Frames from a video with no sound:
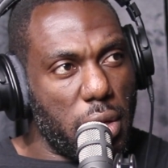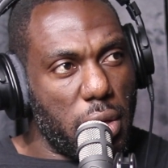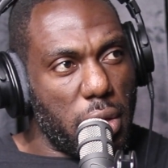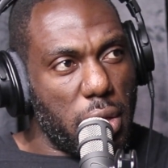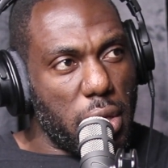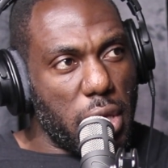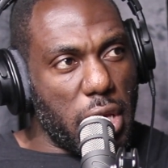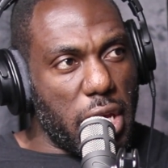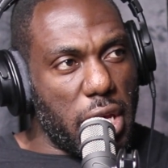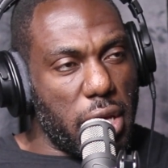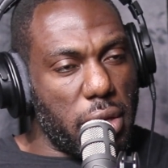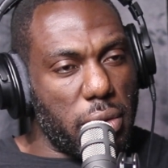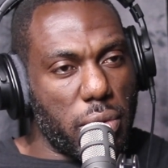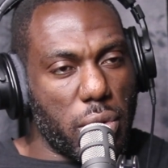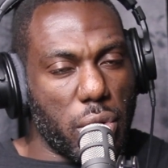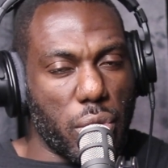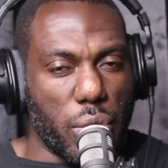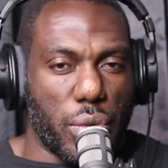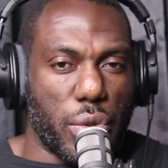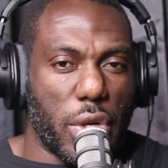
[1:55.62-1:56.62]
Yeah.
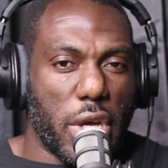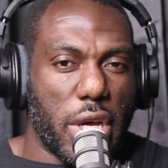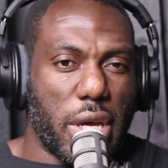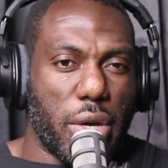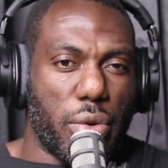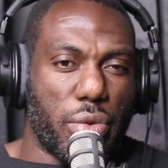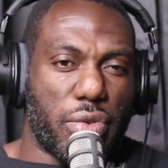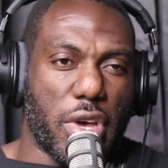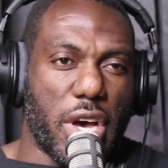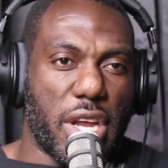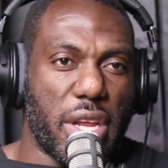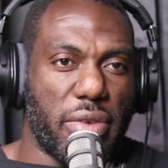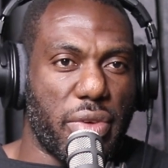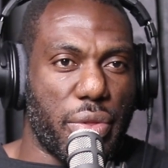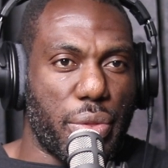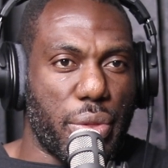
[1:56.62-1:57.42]
Well,